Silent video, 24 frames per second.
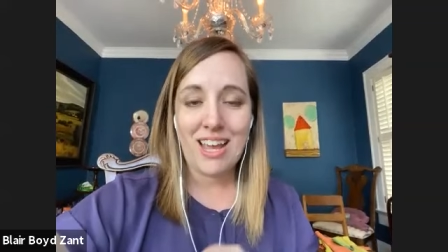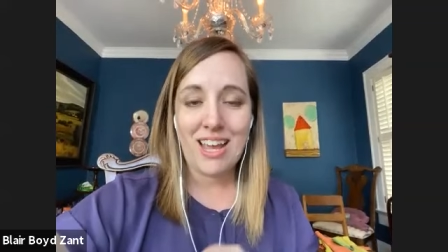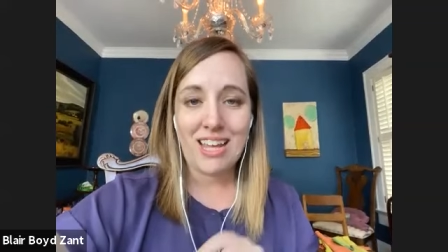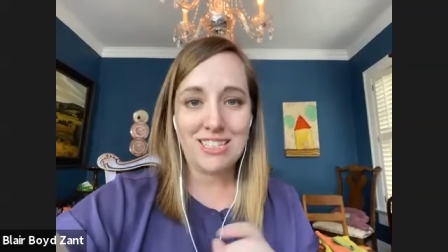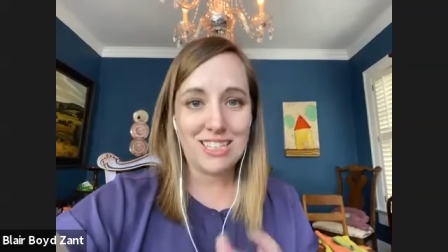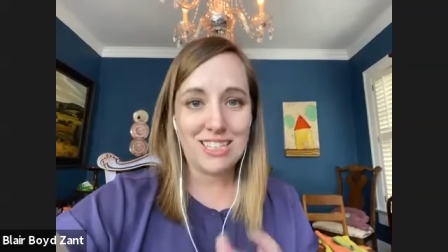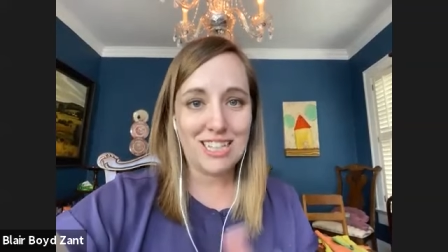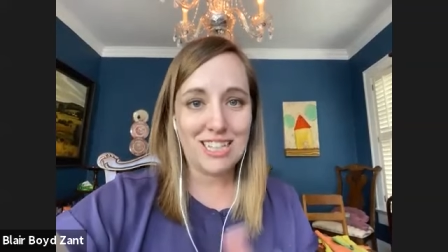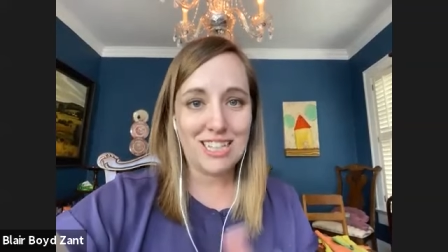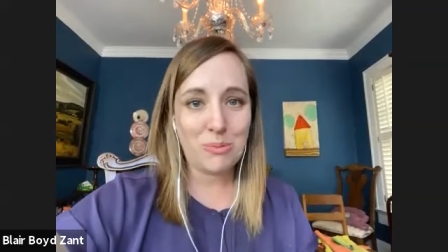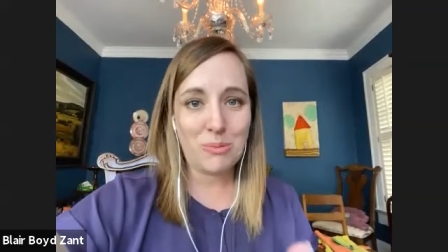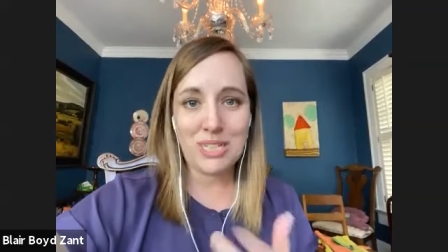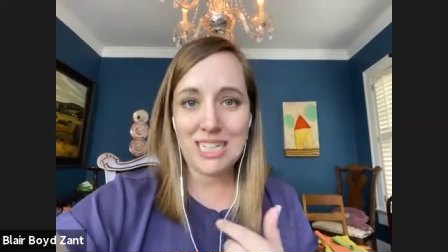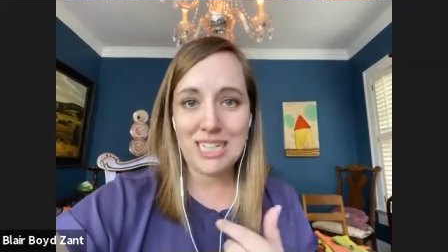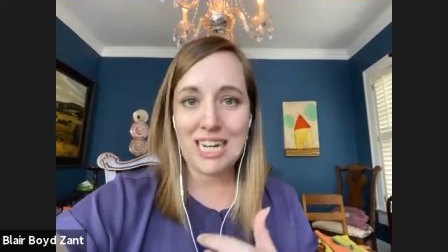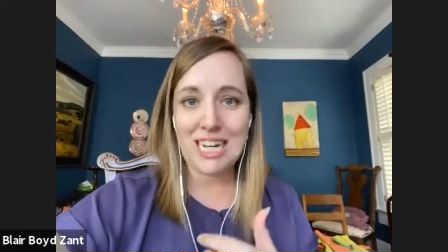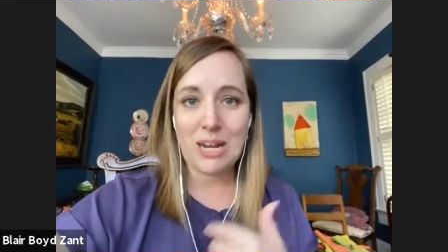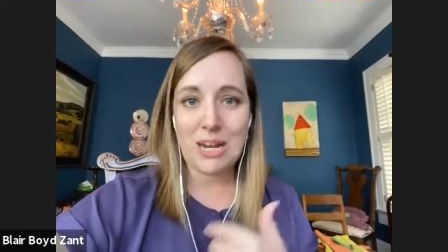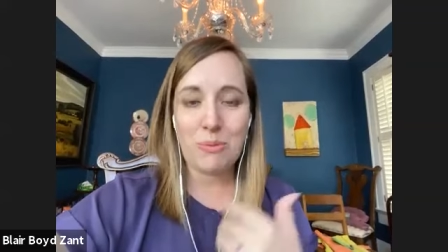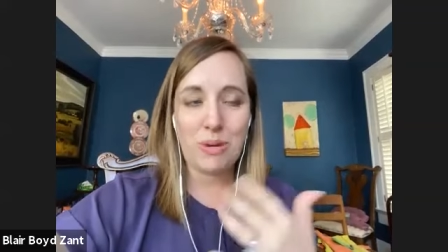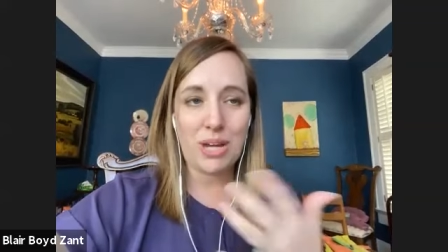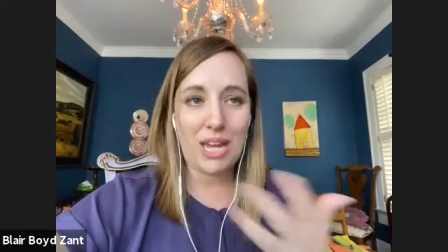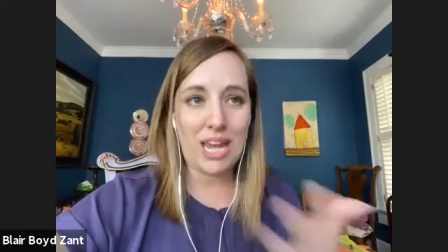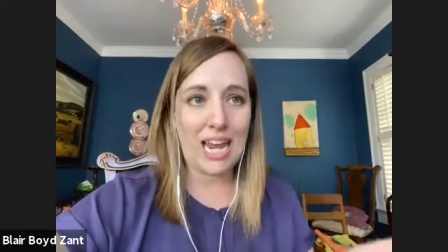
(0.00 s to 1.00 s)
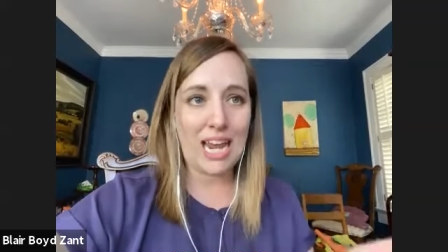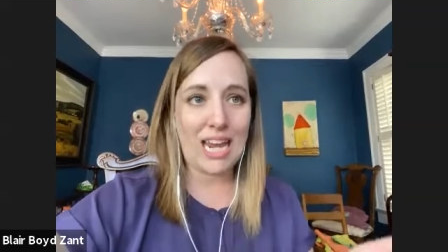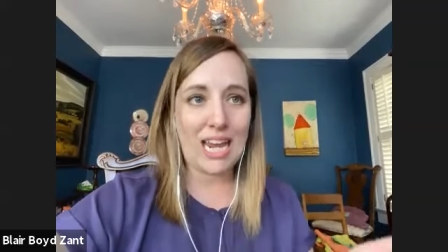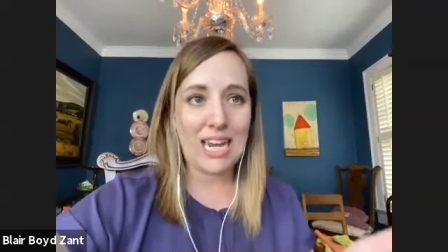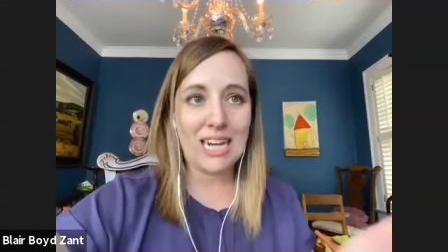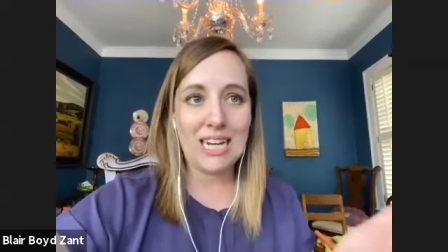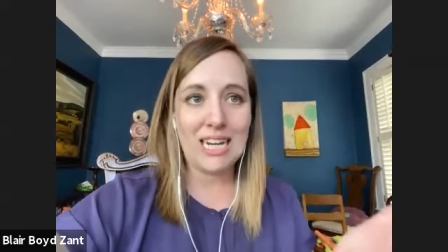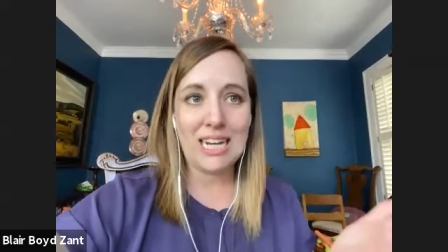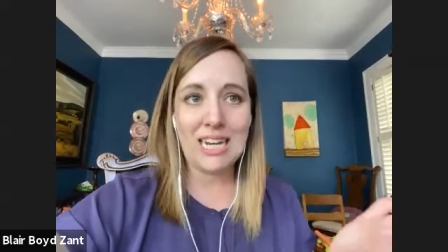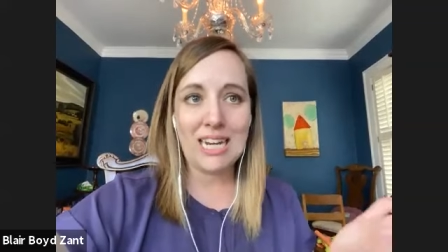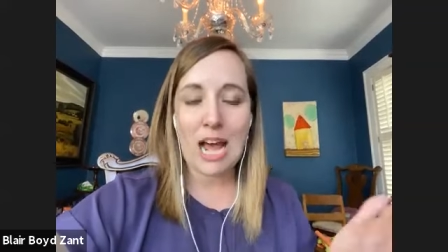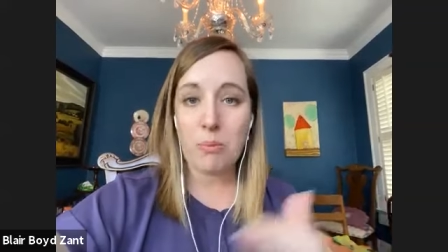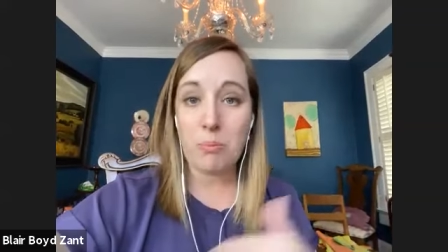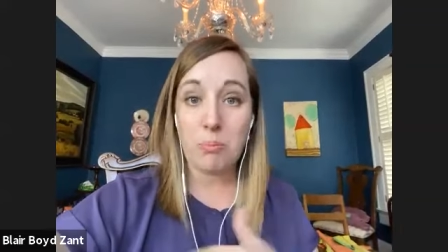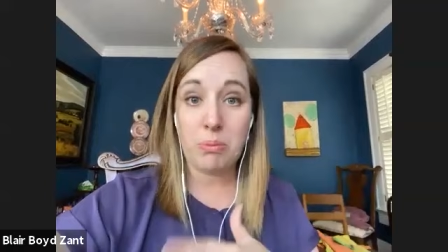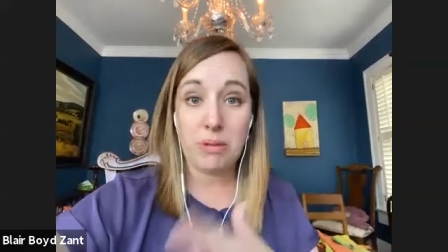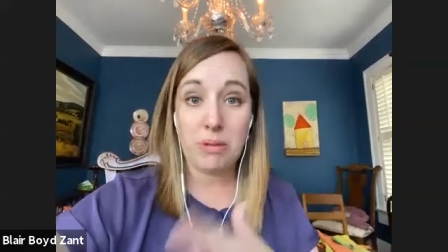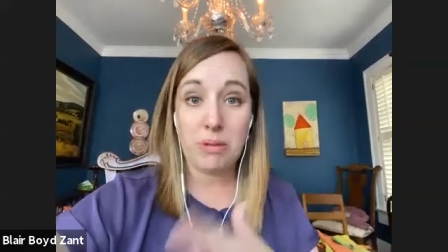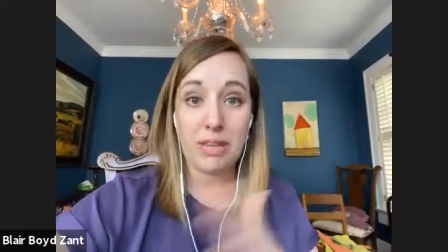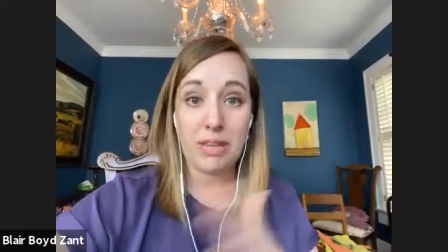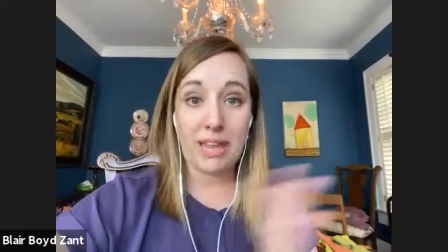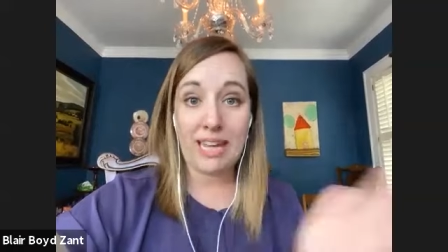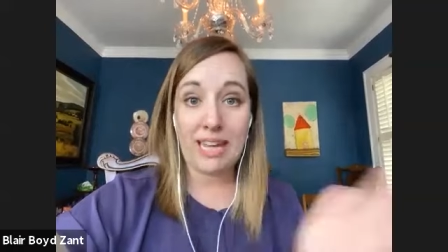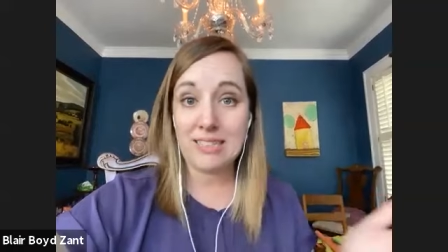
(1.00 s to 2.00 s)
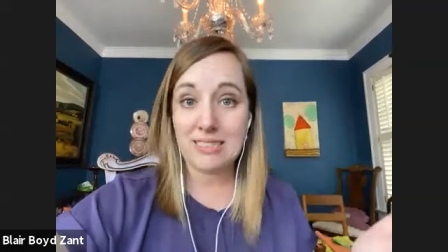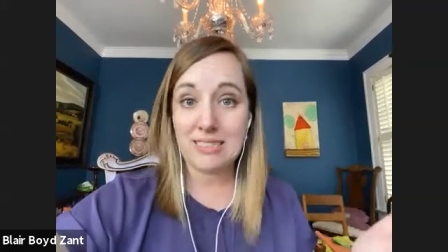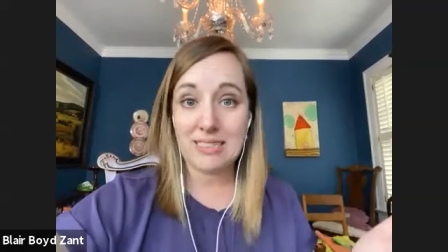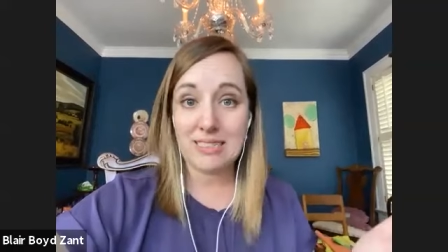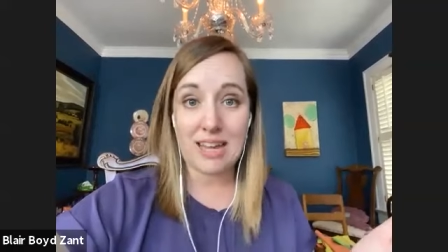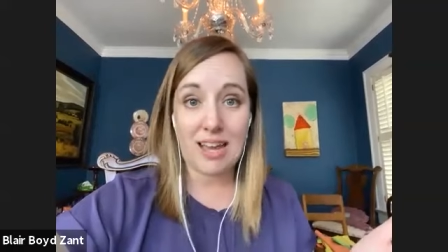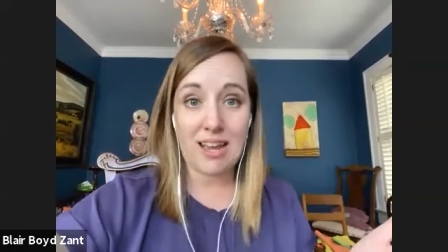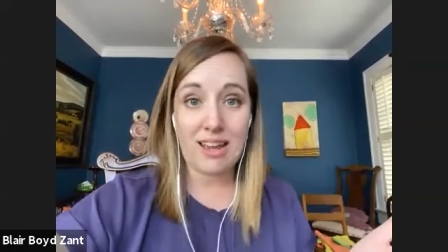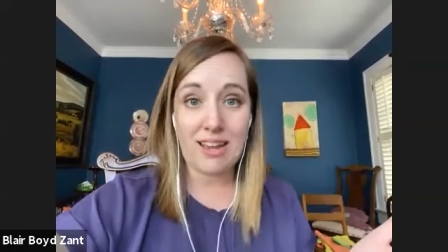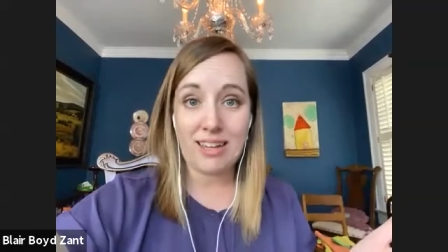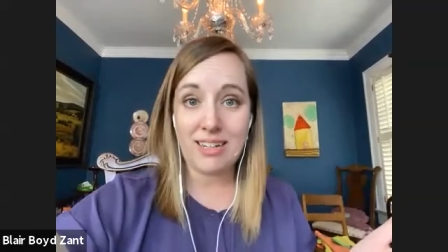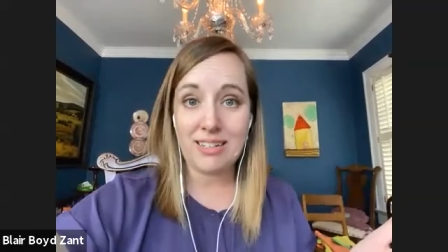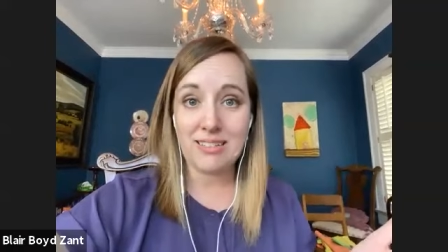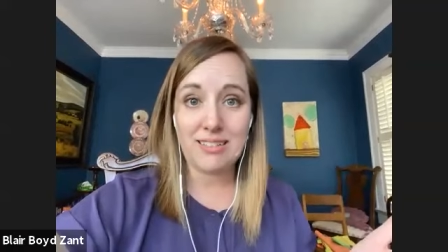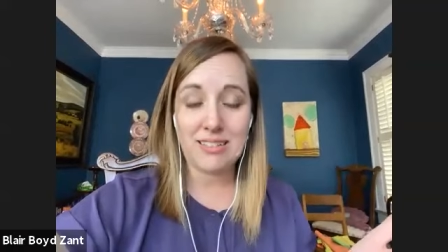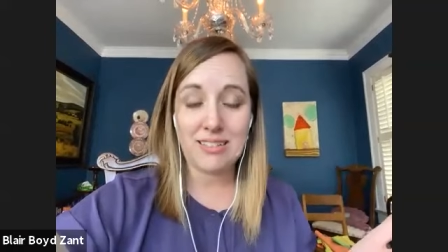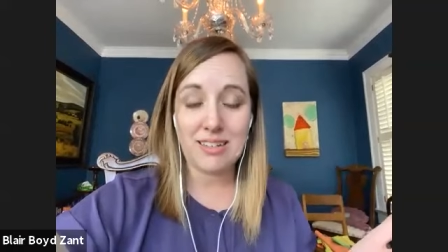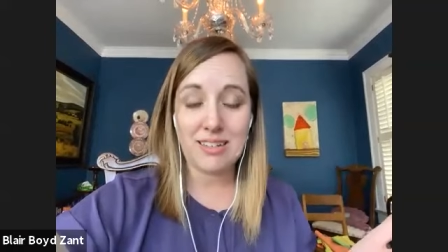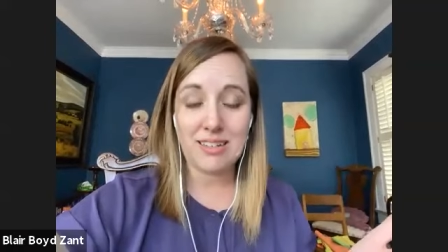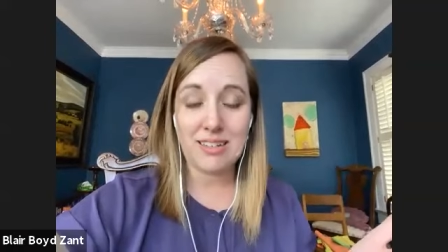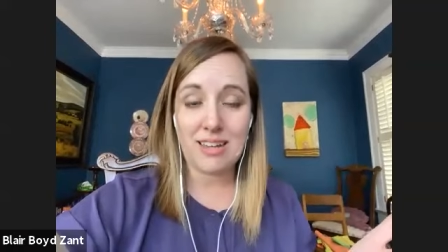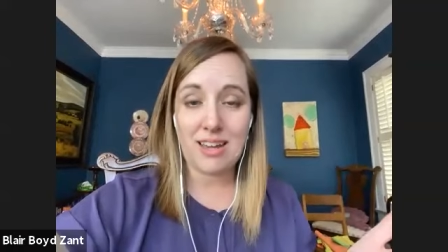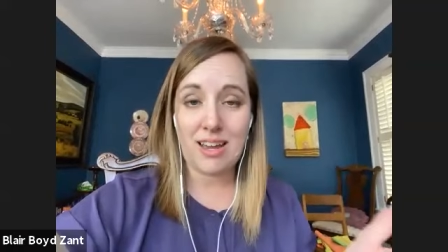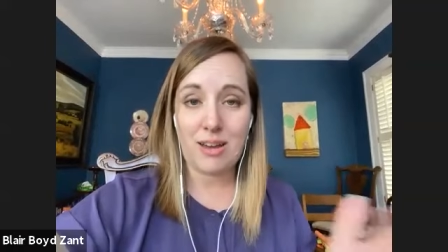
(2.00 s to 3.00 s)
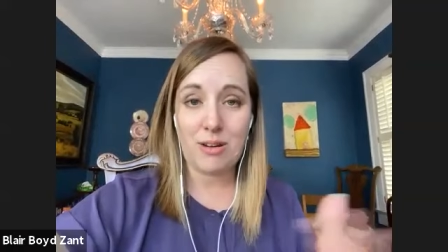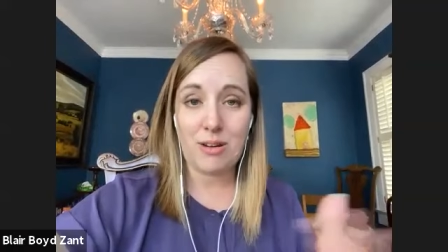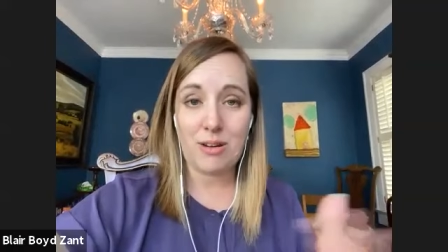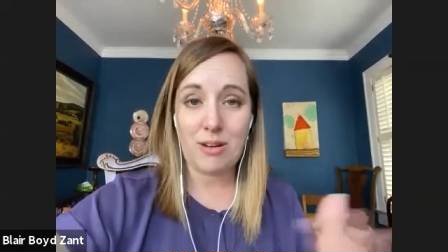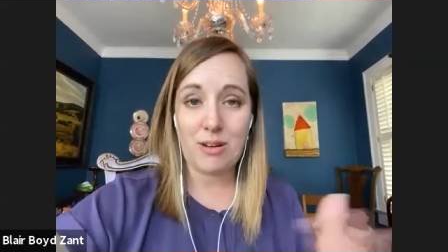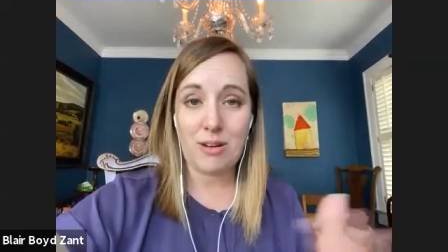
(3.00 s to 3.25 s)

And so that's what we did. And we handed out blank signs, uh,